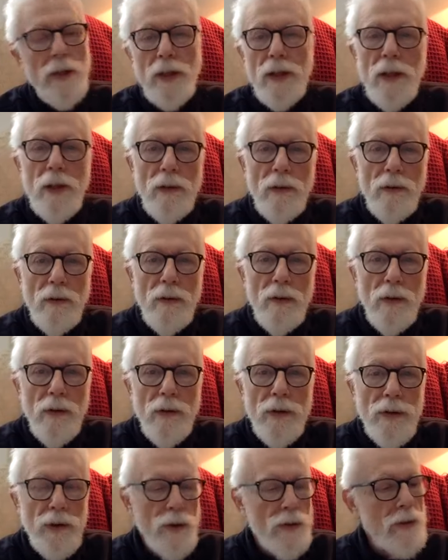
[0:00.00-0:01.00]
ago
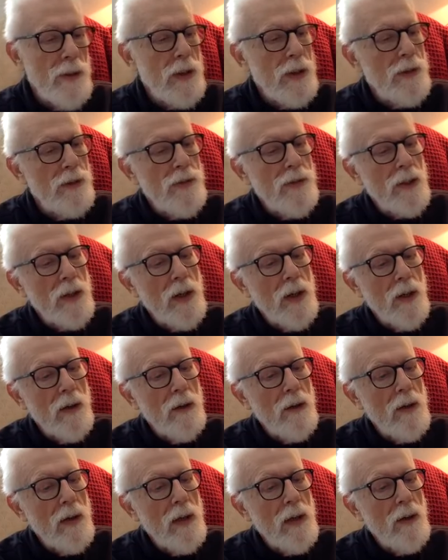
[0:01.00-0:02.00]
or 2 years ago?
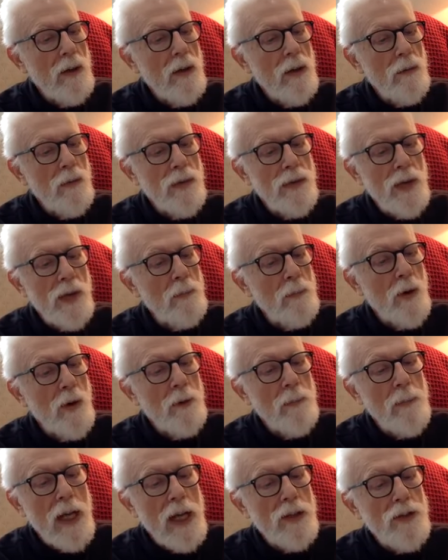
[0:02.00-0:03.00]
Was I
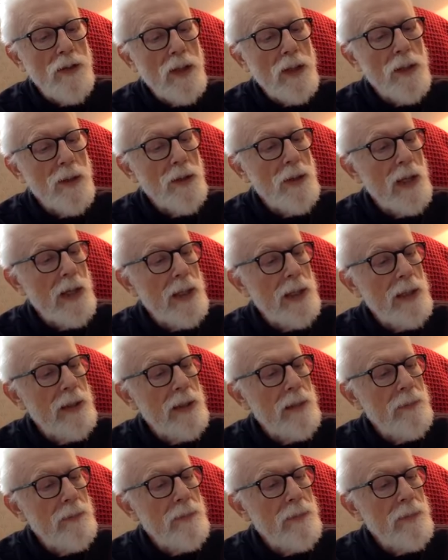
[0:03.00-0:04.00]
more magical then?
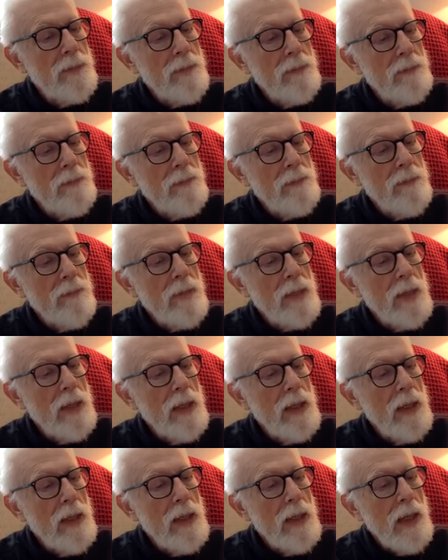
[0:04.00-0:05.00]

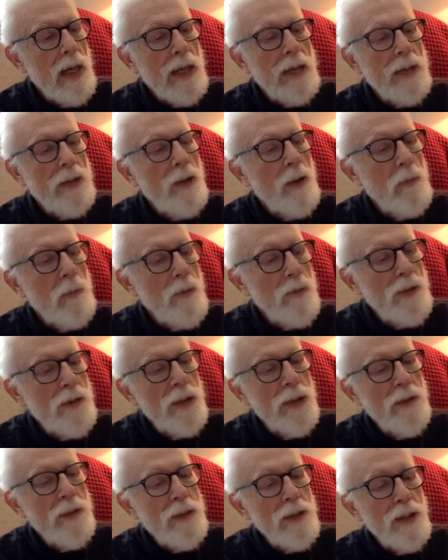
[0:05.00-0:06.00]
I can almost
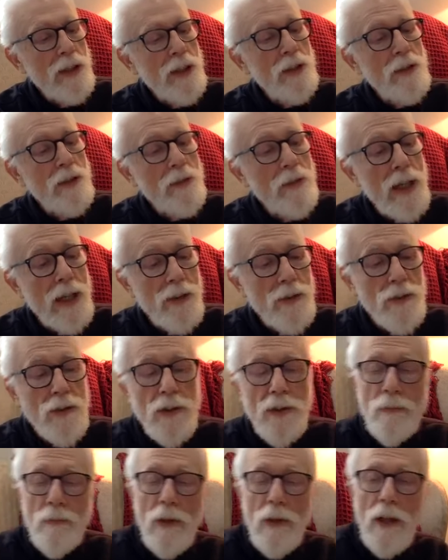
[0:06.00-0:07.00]
guarantee your
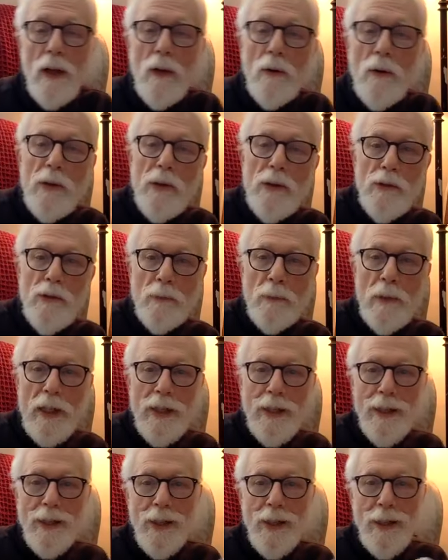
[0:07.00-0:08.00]
answer will always
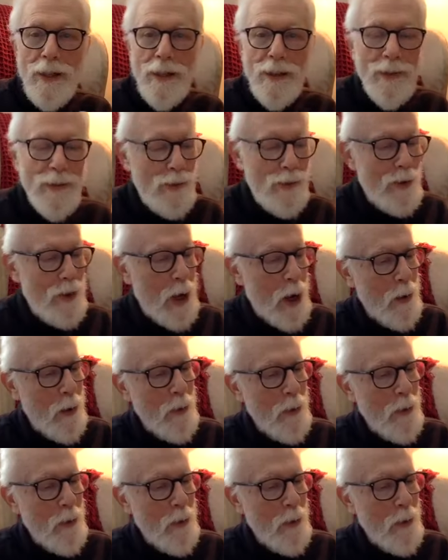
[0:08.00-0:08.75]
be no.